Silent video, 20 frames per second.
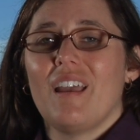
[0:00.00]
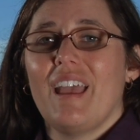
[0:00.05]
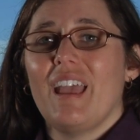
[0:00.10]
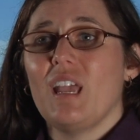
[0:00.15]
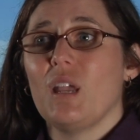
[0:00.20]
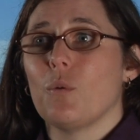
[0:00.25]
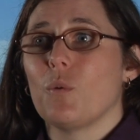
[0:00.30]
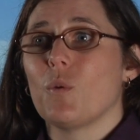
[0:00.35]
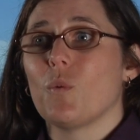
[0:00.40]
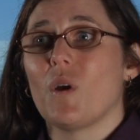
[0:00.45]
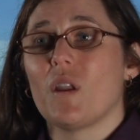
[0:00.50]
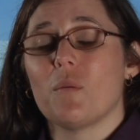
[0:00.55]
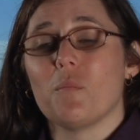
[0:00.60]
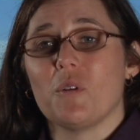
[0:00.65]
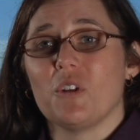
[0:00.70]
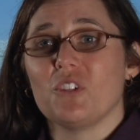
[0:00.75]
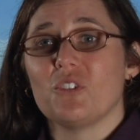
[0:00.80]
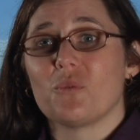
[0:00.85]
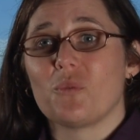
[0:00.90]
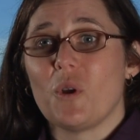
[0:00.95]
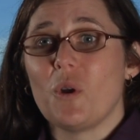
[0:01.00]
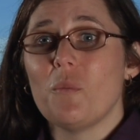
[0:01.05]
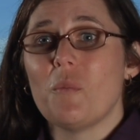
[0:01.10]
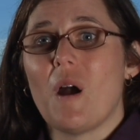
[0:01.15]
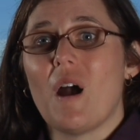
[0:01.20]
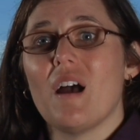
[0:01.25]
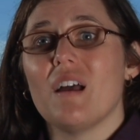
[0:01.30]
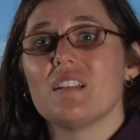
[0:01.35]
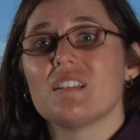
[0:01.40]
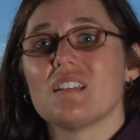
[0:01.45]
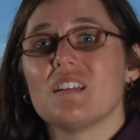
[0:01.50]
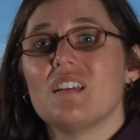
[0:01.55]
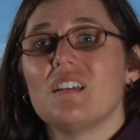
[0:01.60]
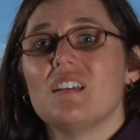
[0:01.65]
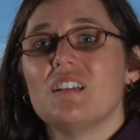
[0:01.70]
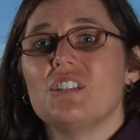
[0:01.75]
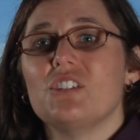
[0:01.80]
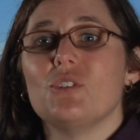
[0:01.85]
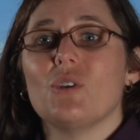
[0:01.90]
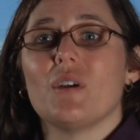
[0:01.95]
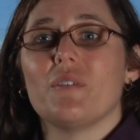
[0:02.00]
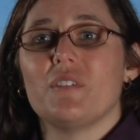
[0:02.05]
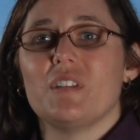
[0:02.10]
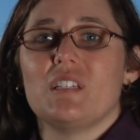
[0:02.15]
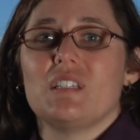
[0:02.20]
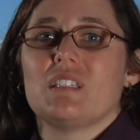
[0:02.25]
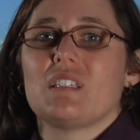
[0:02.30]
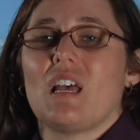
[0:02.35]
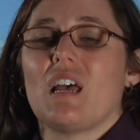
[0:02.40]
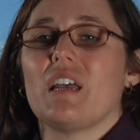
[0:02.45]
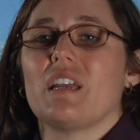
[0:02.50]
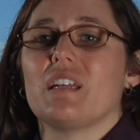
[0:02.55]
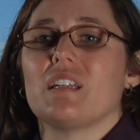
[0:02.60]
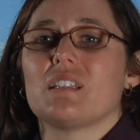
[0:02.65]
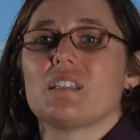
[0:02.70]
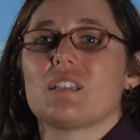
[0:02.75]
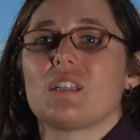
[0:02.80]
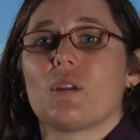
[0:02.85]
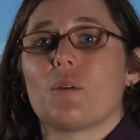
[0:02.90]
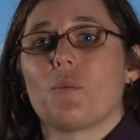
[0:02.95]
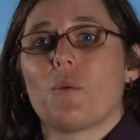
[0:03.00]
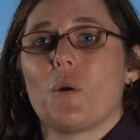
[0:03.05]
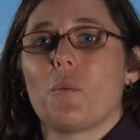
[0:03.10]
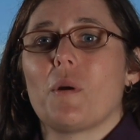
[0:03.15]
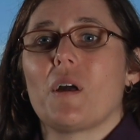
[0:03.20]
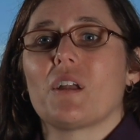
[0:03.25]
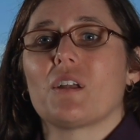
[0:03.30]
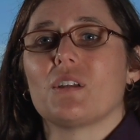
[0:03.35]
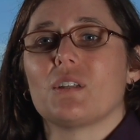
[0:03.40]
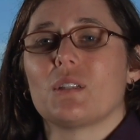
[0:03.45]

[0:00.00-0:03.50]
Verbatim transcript: hey, we want to build a robot. Do you have any science that a robot